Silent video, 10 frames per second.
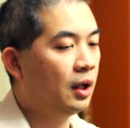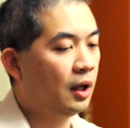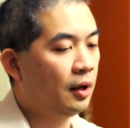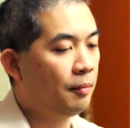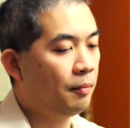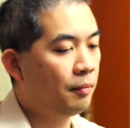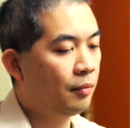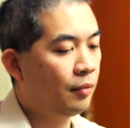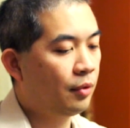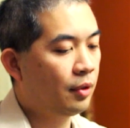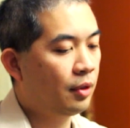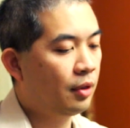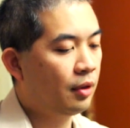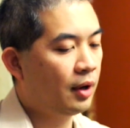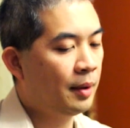
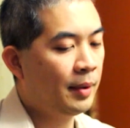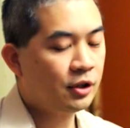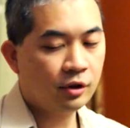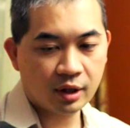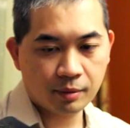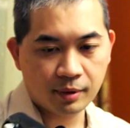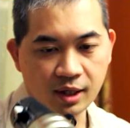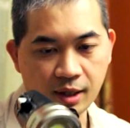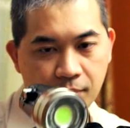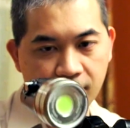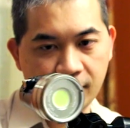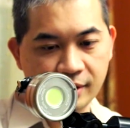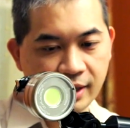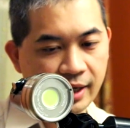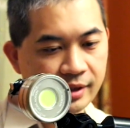I'm actually going to be keeping
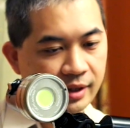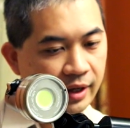these guys,